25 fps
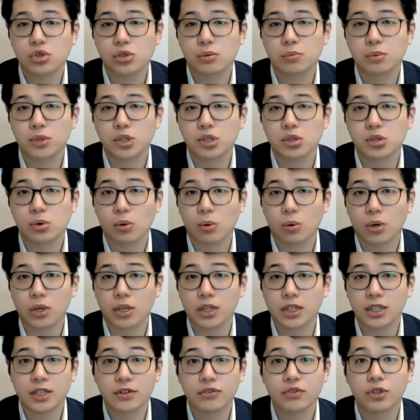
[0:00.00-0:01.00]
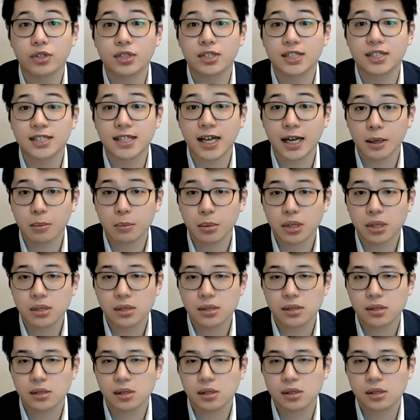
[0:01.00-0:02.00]
should be scored in different
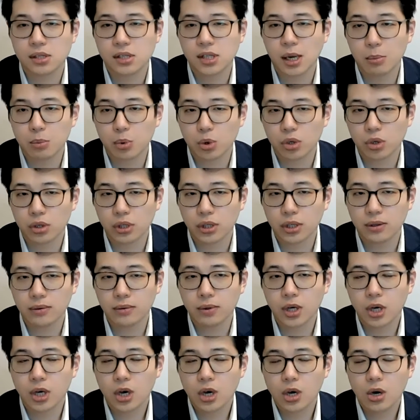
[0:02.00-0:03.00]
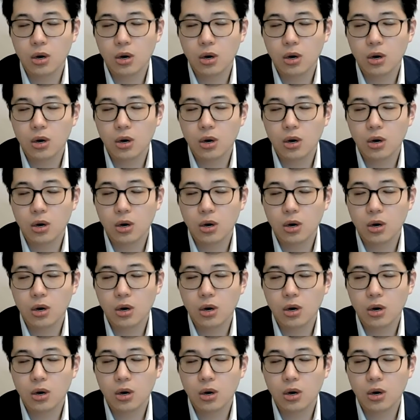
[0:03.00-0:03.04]
segments separately,